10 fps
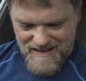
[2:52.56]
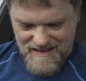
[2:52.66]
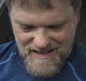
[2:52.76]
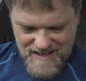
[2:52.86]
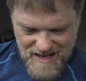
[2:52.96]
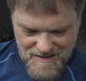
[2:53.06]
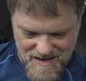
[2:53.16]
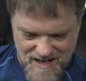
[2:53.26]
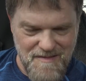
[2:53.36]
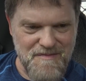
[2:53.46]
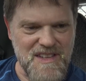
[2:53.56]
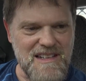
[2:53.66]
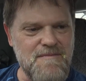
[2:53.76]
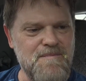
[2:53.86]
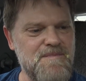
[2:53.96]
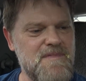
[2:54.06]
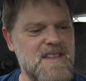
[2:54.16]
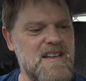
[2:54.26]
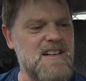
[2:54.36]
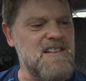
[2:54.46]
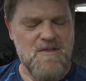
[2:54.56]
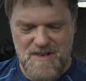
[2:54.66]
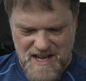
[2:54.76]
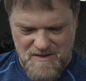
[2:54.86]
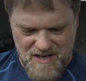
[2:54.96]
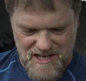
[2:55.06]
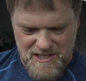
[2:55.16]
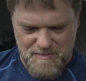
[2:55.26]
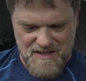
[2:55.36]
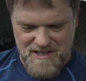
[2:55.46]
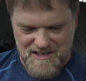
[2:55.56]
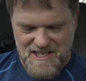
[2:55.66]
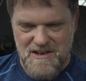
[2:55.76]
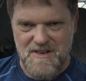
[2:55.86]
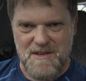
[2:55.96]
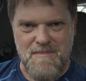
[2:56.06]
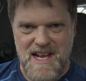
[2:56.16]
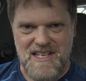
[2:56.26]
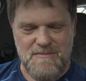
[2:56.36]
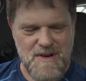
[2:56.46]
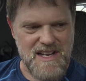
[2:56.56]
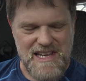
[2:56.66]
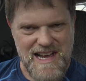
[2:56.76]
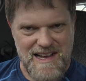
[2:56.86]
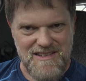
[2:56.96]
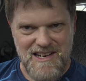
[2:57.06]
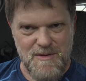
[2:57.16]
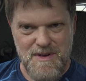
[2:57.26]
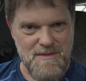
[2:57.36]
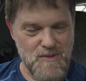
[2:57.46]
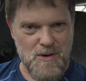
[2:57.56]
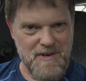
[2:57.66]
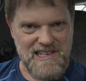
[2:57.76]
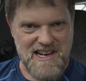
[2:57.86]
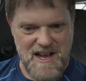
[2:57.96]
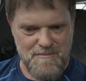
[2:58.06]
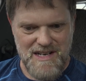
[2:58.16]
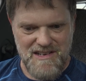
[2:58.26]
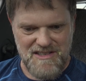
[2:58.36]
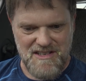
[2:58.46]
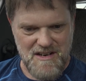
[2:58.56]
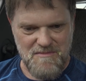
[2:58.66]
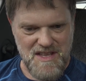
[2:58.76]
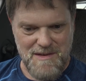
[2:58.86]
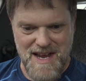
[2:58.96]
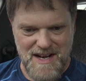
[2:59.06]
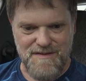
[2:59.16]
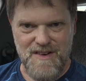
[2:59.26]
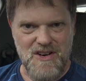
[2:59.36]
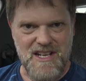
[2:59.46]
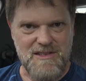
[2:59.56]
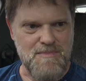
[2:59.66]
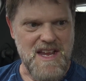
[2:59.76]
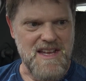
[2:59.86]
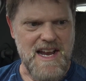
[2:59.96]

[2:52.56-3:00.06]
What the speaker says: Oh well, I don't know what that was, but I'll tell you what, the mouse in my car is going to be morbidly obese soon with the amount of food it's been